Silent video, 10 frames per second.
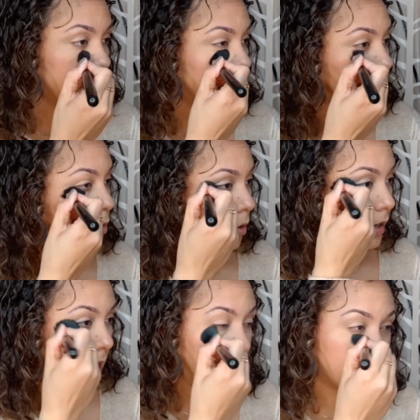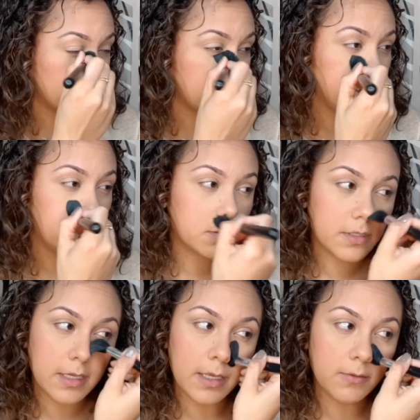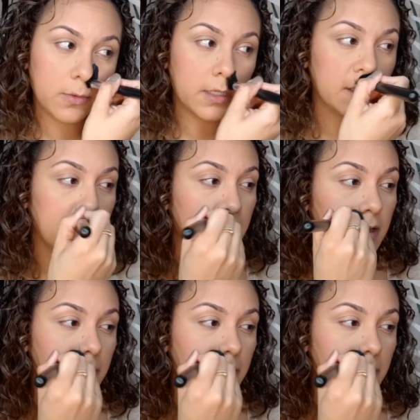the more natural your skin will look,